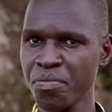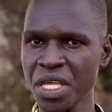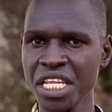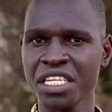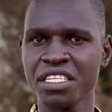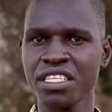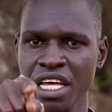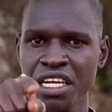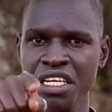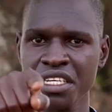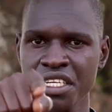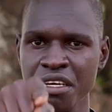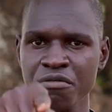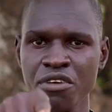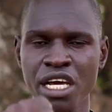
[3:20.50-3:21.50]
pit that the
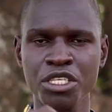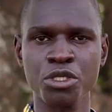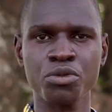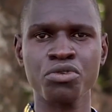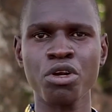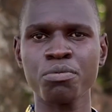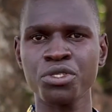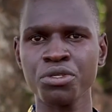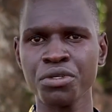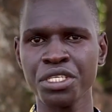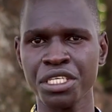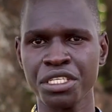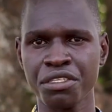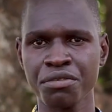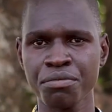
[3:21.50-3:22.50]
devil has dropped you
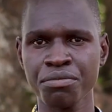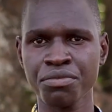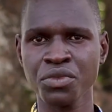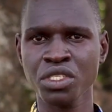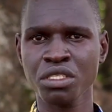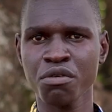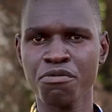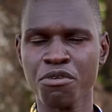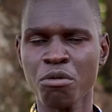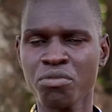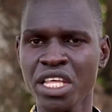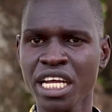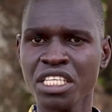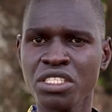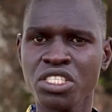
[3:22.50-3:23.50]
in,
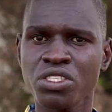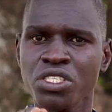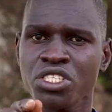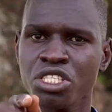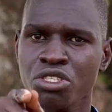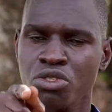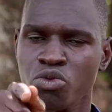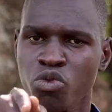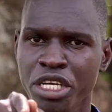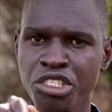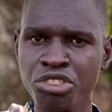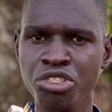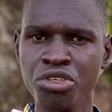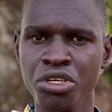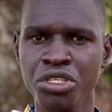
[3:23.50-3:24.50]
from that
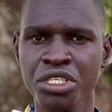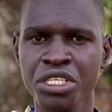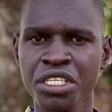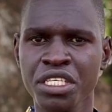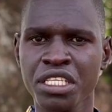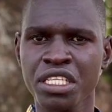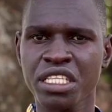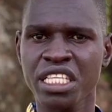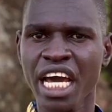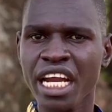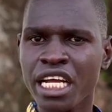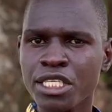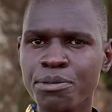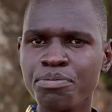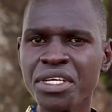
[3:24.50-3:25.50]
situation
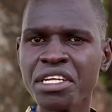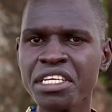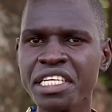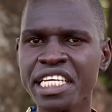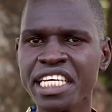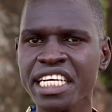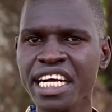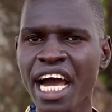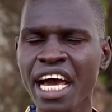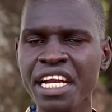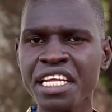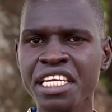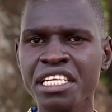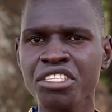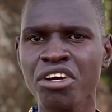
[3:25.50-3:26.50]
that has been
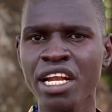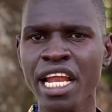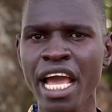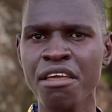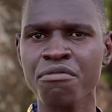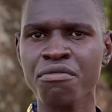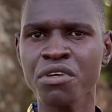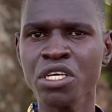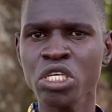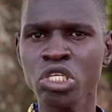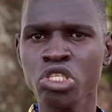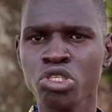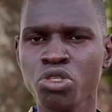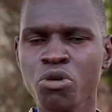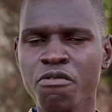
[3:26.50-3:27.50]
recurring in your life.
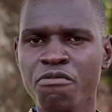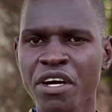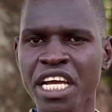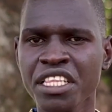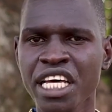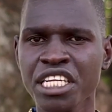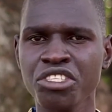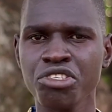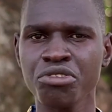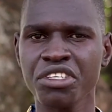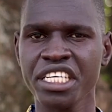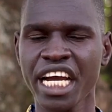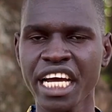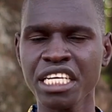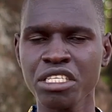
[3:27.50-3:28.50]
You find that you
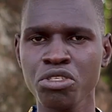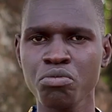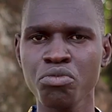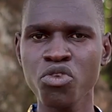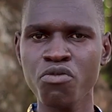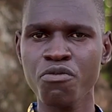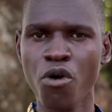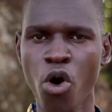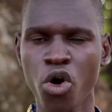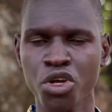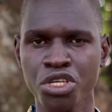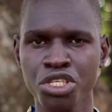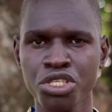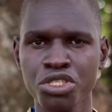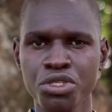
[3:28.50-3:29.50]
can't move
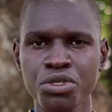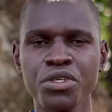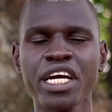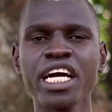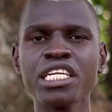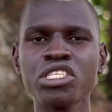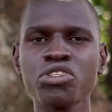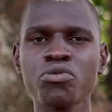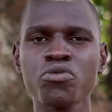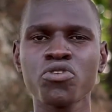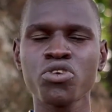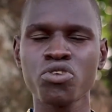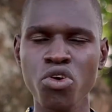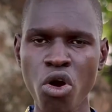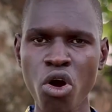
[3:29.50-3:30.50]
on. You can't
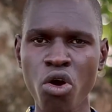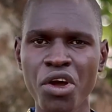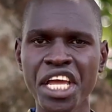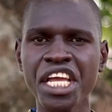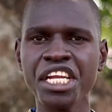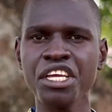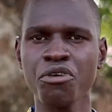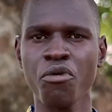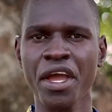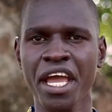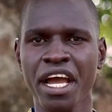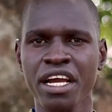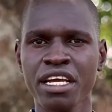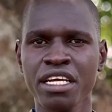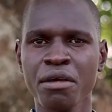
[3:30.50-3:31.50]
go
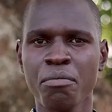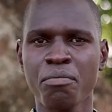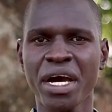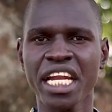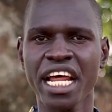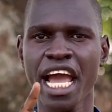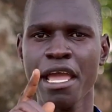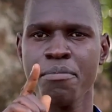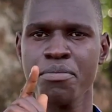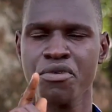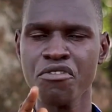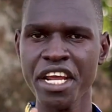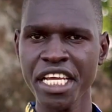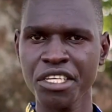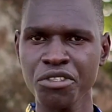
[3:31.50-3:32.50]
anywhere. But I
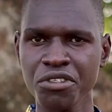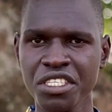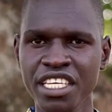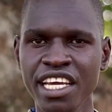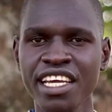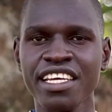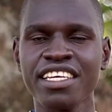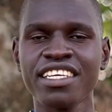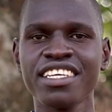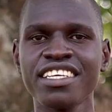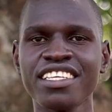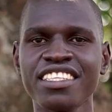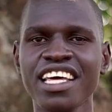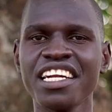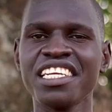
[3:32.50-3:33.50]
pray today
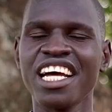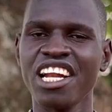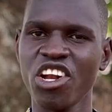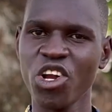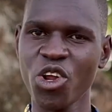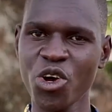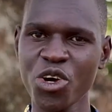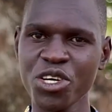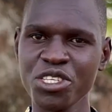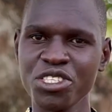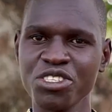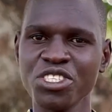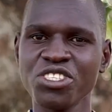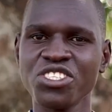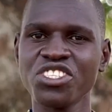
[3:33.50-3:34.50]
that the Lord
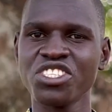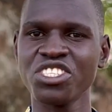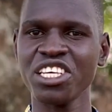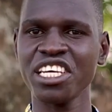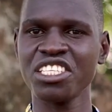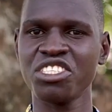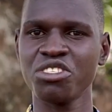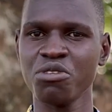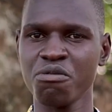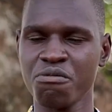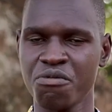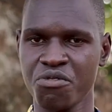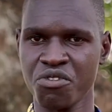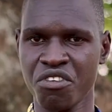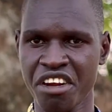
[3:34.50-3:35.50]
sets you
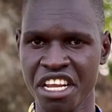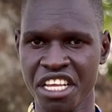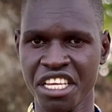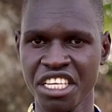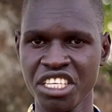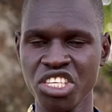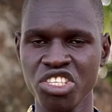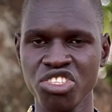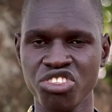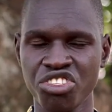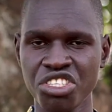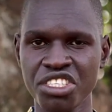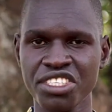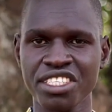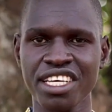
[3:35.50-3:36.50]
free in
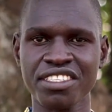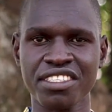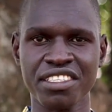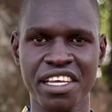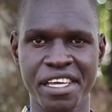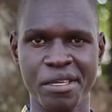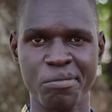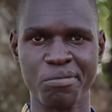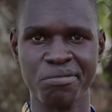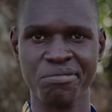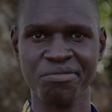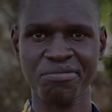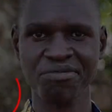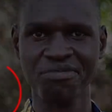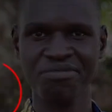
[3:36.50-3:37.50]
Jesus' name.